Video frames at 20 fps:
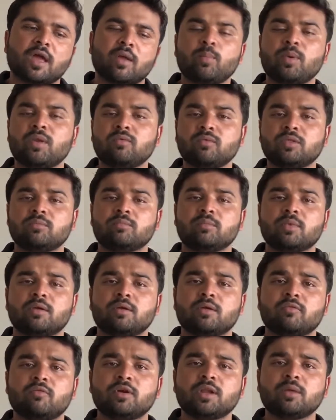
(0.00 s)

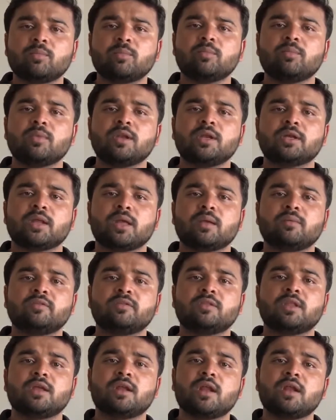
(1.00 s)
happened many
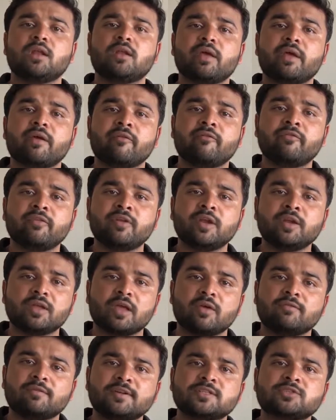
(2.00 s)
times, there are
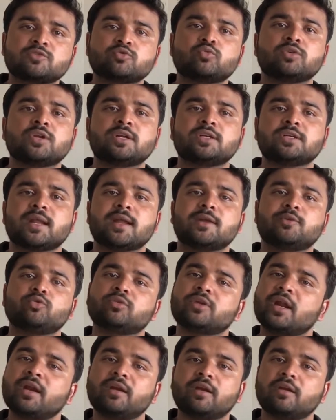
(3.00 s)
every student try
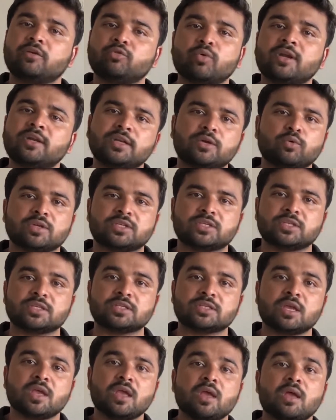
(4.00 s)
to write 20
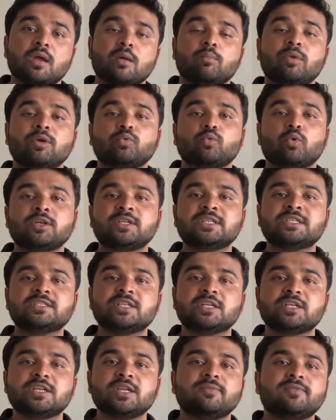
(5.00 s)
questions, but what
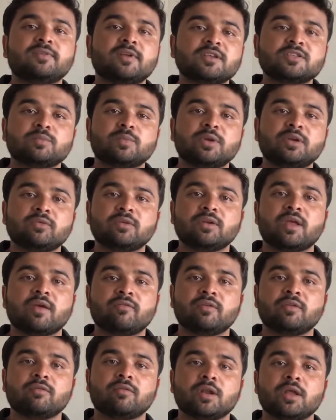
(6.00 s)
is the difference between
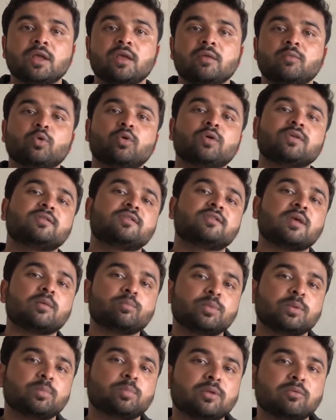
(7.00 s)
everyone? Because
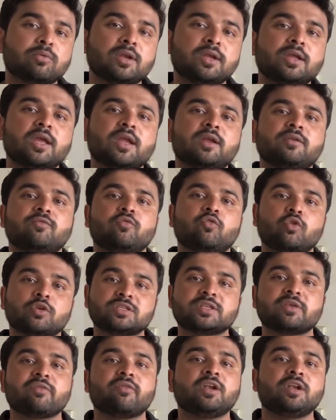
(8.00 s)
some people will get
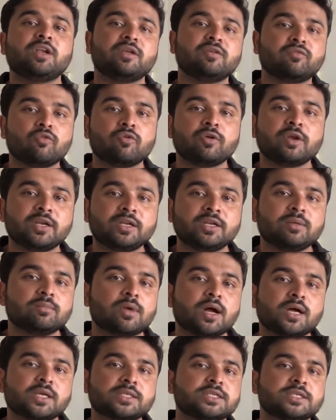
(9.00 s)
470 480
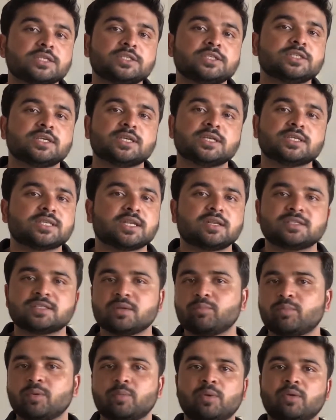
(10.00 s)
marks in GS, and
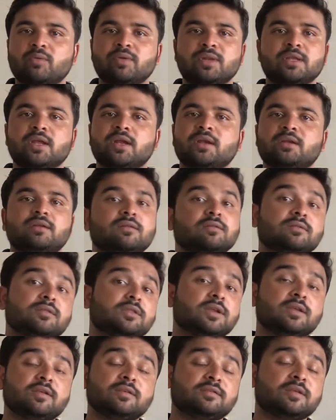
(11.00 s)
some people will get
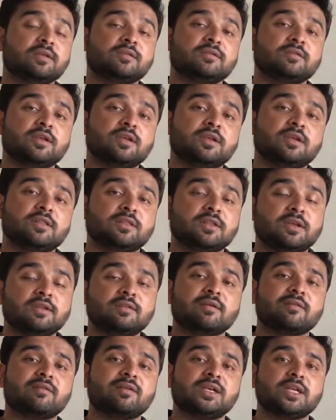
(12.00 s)
360
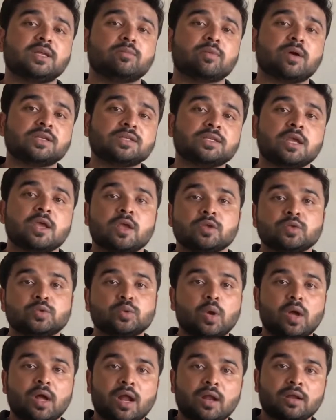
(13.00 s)
370 marks.
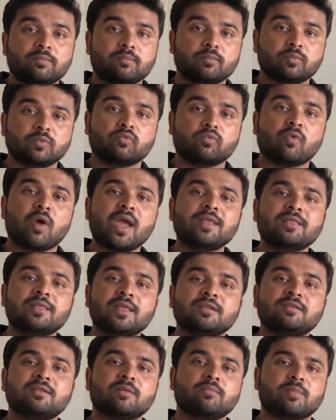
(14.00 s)
So why
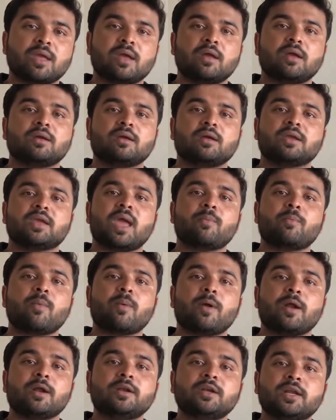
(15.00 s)
there is a
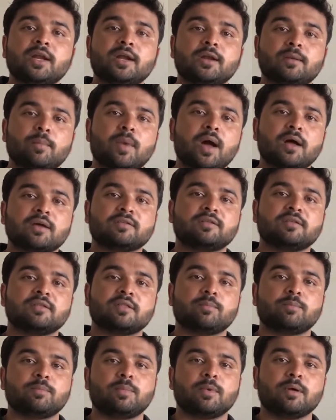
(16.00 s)
gap of 100 marks
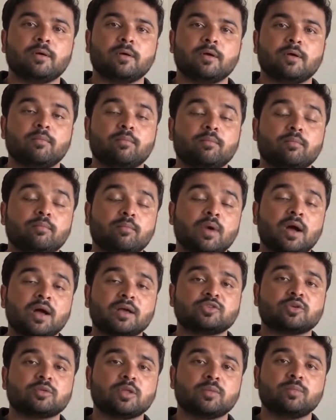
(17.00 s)
in the
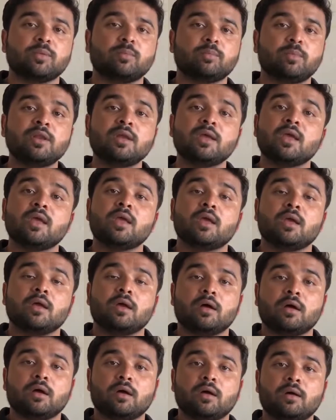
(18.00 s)
marks of the people,
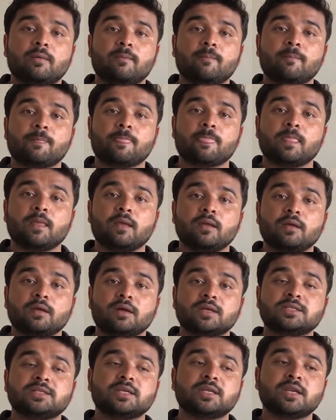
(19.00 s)

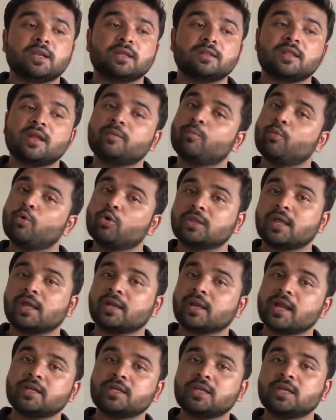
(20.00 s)
considering that both
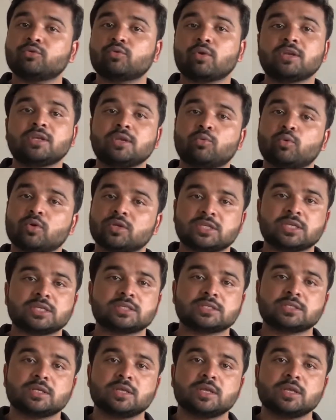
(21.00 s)
are writing 20
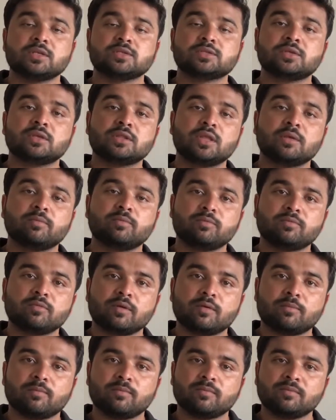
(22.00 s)
questions? So the
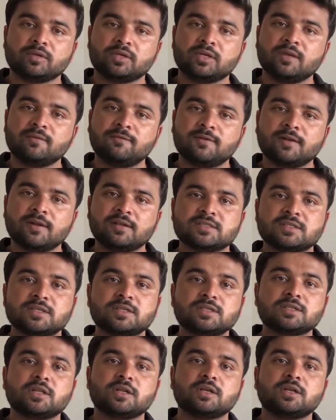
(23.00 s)
difference
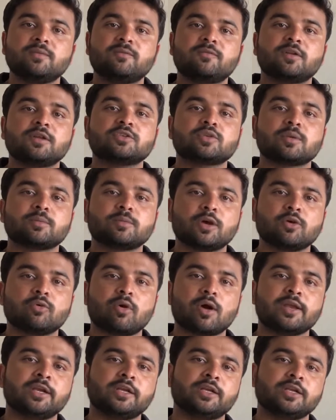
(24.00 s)
is the difference of the
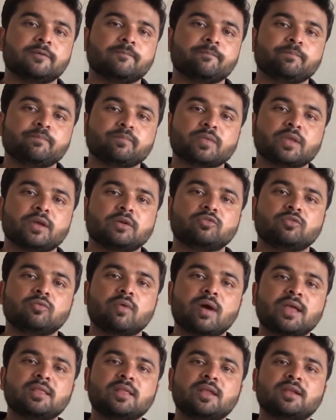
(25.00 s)
quality. So
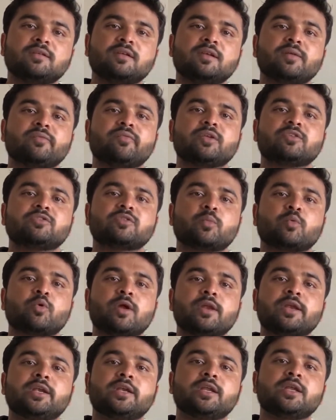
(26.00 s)
why there is a difference of
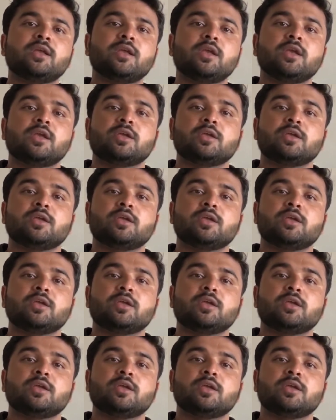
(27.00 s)
quality?